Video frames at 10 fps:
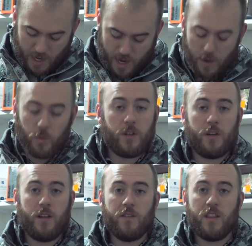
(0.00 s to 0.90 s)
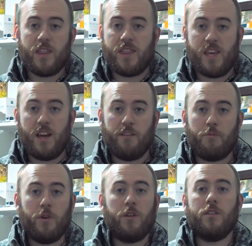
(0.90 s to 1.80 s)
I wouldn't even think of
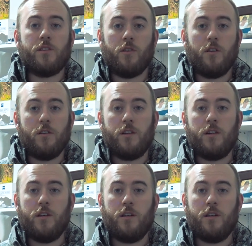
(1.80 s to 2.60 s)
putting this on